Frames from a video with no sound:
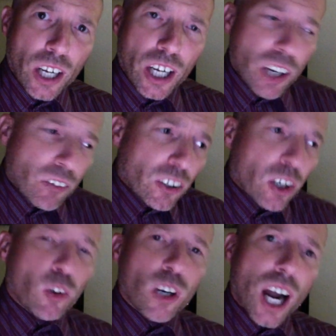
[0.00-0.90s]
Even though
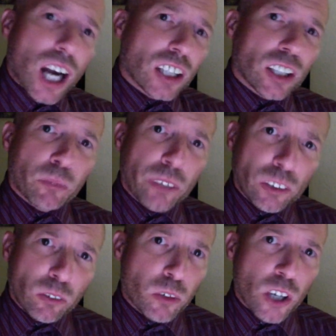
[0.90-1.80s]
God is a
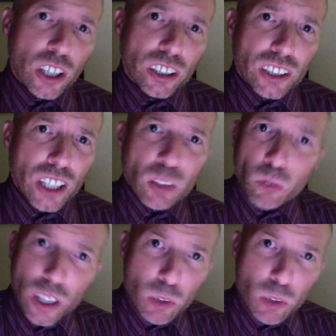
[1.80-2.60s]
peaceful person, that's what he